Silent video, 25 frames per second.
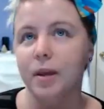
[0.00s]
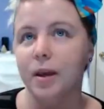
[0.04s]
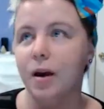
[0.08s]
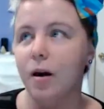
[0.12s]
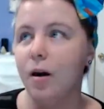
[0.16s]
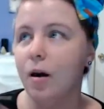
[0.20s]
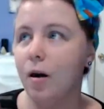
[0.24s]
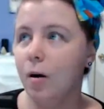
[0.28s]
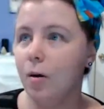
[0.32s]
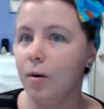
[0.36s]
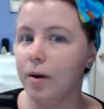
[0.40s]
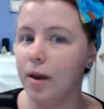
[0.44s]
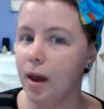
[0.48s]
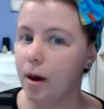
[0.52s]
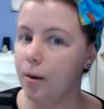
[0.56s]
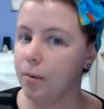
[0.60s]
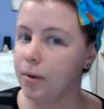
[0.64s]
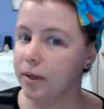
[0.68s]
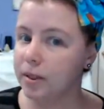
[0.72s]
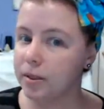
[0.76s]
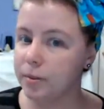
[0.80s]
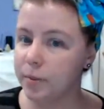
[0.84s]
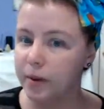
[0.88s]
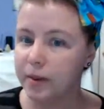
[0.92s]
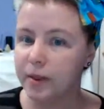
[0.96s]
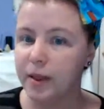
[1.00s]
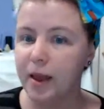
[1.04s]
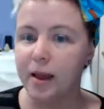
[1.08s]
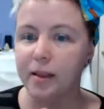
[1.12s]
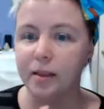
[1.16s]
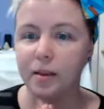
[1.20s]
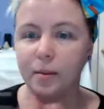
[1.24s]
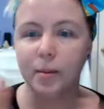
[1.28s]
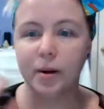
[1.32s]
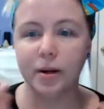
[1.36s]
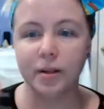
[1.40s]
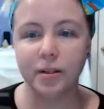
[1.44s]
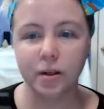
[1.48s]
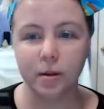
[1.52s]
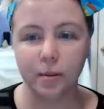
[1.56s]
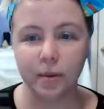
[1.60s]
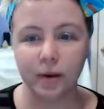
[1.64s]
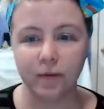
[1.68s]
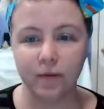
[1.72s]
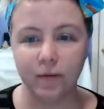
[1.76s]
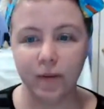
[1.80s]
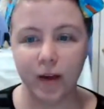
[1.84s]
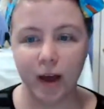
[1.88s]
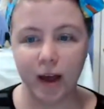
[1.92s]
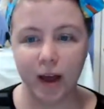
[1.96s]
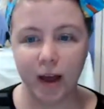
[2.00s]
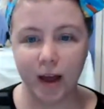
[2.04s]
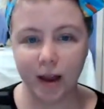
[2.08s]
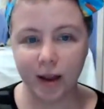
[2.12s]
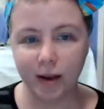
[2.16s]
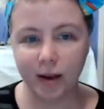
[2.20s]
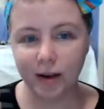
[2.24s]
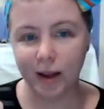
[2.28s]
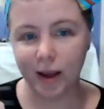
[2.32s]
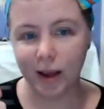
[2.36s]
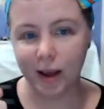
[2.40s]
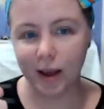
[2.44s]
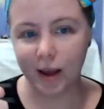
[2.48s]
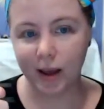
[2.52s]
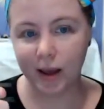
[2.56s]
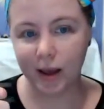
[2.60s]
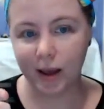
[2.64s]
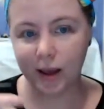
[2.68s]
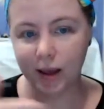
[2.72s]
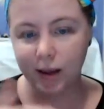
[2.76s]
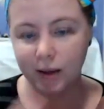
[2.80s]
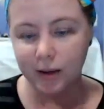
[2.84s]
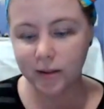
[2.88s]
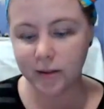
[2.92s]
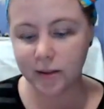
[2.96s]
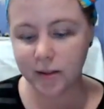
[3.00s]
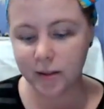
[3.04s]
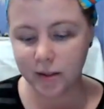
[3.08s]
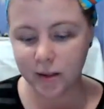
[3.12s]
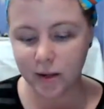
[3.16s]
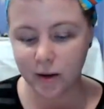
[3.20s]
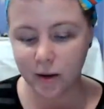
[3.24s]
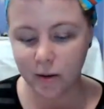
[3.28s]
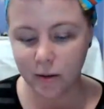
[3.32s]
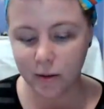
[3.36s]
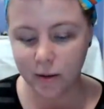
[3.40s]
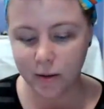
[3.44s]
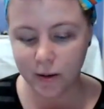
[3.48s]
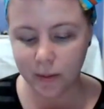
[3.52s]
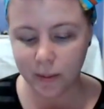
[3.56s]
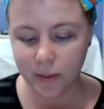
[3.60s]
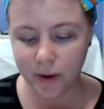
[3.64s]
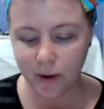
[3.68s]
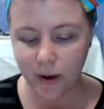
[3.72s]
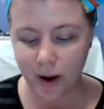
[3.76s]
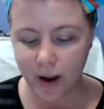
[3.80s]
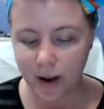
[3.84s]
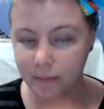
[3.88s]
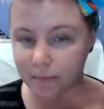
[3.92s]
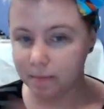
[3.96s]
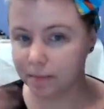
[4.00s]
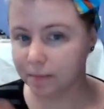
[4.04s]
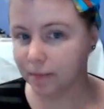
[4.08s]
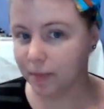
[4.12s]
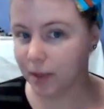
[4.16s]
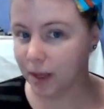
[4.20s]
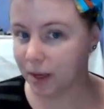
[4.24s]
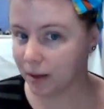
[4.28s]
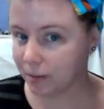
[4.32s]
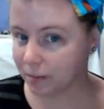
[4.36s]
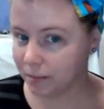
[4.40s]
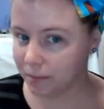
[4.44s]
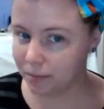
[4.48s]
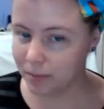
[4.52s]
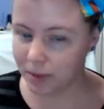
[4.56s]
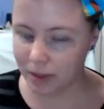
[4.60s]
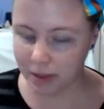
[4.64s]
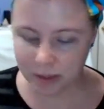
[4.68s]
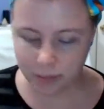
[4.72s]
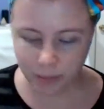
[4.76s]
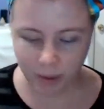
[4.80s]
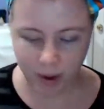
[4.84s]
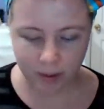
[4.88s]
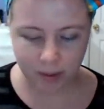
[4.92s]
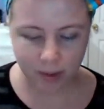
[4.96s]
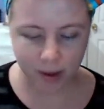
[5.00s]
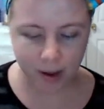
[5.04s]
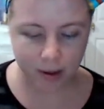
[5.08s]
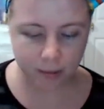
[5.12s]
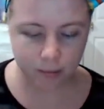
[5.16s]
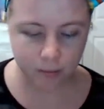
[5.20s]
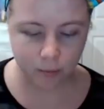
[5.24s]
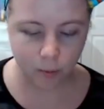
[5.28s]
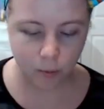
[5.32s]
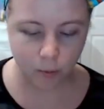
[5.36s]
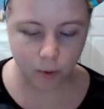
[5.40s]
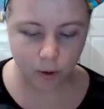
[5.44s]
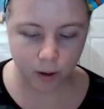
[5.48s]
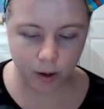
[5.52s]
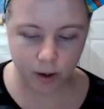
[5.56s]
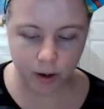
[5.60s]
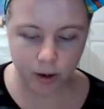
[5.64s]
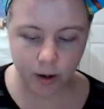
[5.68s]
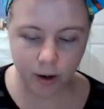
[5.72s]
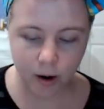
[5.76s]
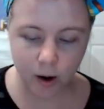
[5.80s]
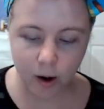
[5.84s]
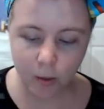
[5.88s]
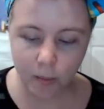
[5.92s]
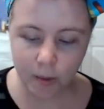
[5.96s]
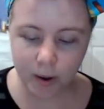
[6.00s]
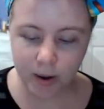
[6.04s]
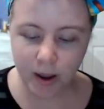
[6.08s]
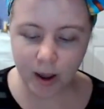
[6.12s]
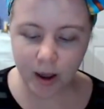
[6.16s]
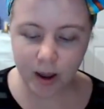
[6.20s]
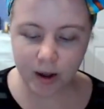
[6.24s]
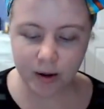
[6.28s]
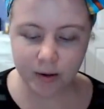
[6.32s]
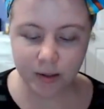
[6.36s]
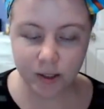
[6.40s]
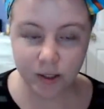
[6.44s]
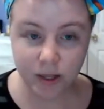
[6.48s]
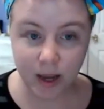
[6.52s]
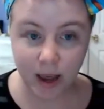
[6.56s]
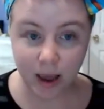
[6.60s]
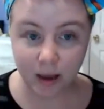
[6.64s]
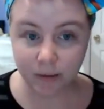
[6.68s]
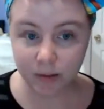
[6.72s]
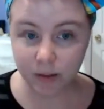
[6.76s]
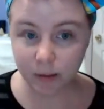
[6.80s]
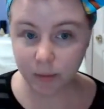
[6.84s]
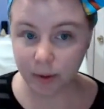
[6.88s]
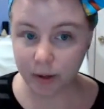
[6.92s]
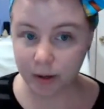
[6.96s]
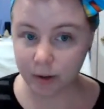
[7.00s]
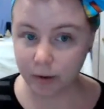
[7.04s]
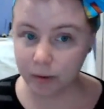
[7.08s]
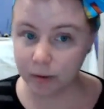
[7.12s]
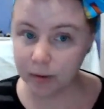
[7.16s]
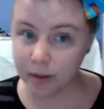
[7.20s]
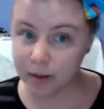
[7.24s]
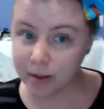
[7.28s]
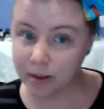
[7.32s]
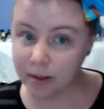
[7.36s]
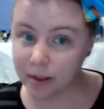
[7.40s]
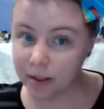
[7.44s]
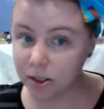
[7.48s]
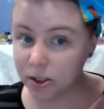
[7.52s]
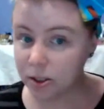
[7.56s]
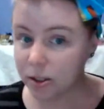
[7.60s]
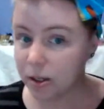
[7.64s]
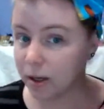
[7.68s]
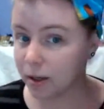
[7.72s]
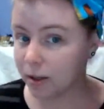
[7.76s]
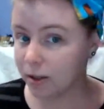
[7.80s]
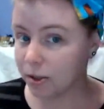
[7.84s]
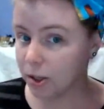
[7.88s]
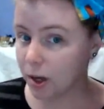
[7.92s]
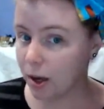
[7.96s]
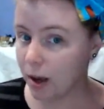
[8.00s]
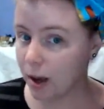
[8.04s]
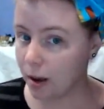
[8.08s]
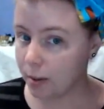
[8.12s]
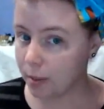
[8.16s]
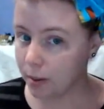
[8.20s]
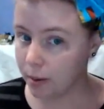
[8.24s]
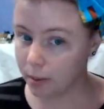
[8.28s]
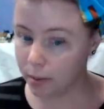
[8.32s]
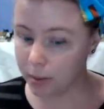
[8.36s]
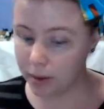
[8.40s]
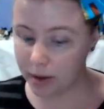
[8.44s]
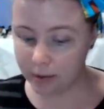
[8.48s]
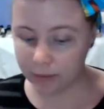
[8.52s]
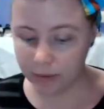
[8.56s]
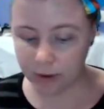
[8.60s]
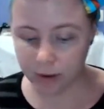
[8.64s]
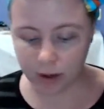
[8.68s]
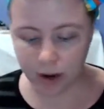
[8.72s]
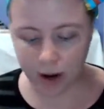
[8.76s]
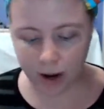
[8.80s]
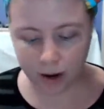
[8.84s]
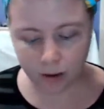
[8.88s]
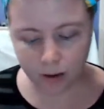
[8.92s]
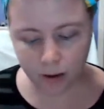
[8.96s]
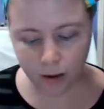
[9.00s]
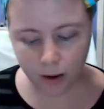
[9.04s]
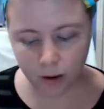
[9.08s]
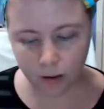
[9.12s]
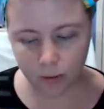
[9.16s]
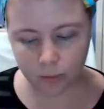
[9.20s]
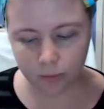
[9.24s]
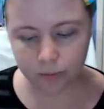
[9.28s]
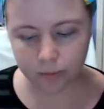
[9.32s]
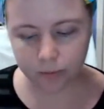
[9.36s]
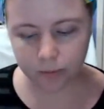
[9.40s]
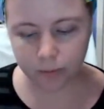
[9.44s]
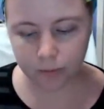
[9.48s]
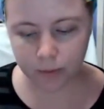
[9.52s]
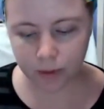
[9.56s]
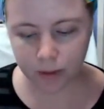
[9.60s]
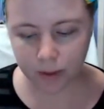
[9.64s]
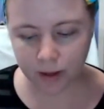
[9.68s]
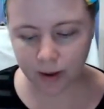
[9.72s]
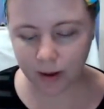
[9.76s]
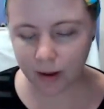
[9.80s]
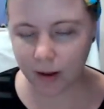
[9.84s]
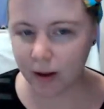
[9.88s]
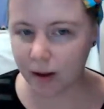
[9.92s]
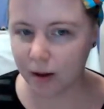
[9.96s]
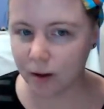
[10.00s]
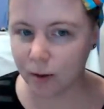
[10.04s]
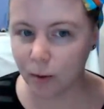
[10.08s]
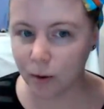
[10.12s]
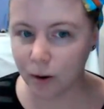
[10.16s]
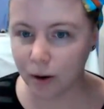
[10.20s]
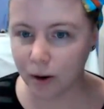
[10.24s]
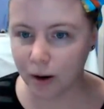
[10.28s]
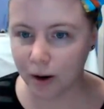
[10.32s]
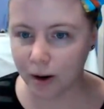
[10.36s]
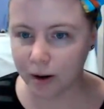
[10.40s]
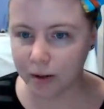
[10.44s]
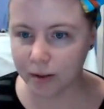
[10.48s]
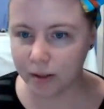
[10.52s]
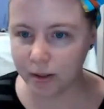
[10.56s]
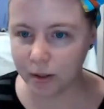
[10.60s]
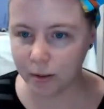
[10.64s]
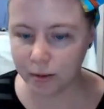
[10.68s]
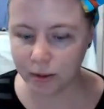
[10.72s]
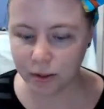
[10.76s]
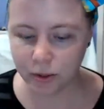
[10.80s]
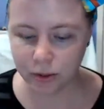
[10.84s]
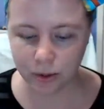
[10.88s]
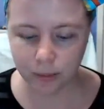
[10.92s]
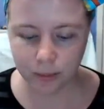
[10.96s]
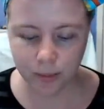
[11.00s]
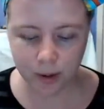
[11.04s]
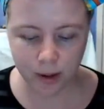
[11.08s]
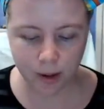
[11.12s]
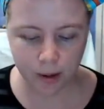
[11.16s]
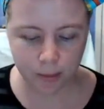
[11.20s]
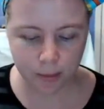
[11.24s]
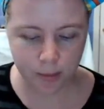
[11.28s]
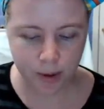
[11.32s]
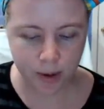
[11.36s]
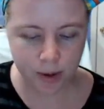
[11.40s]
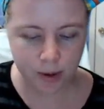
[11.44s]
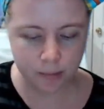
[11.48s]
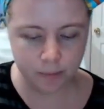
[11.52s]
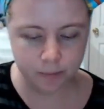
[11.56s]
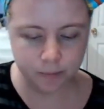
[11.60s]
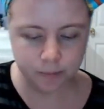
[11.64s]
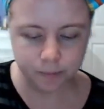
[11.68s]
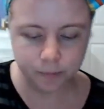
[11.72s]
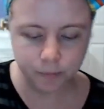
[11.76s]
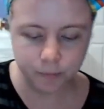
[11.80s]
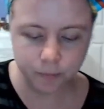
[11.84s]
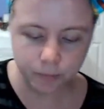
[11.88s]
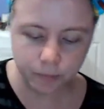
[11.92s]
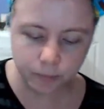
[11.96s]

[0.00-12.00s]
I'm good, like, oh yeah, we can spend that. The money's going to be fine. And it'll be great. Like, let's buy that. Or, oh my God, I just have some money. Or they just got a job or whatever. I don't know. Like, court cards, they always trip me up, man.